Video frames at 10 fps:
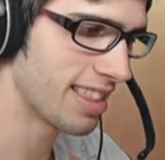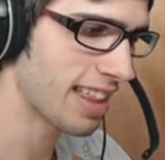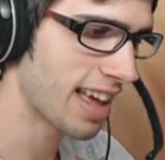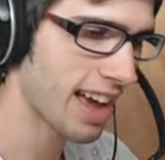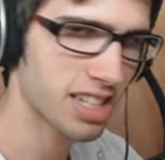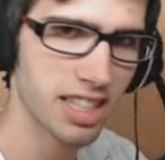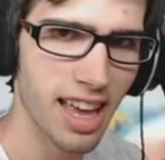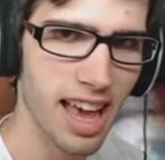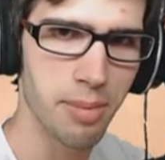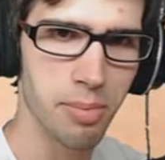that they
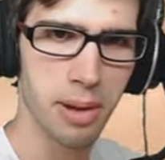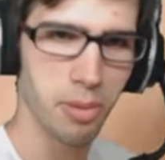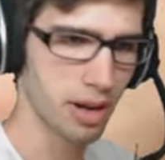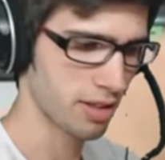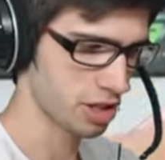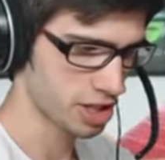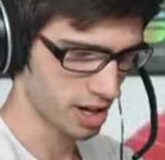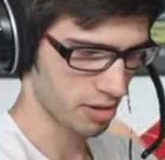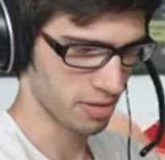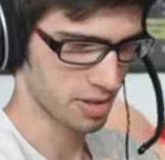actually had Breakpoint on the
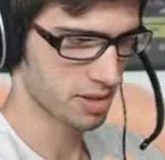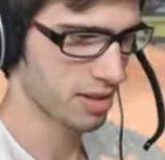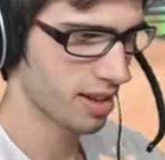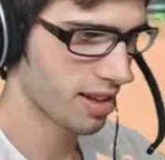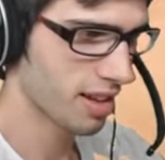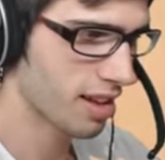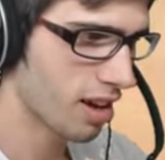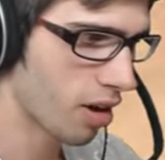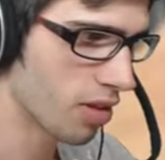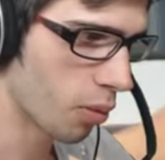
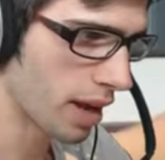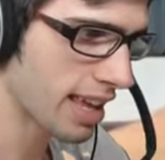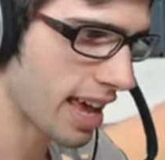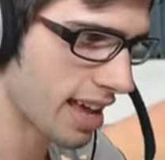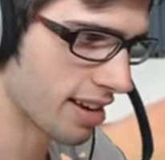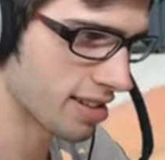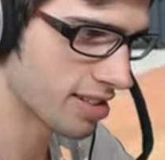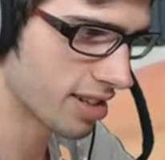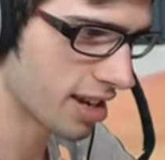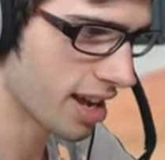shelves on the weekend.
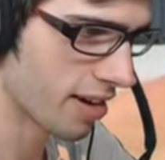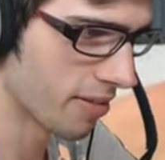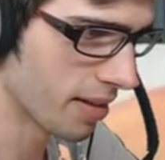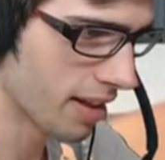So yeah,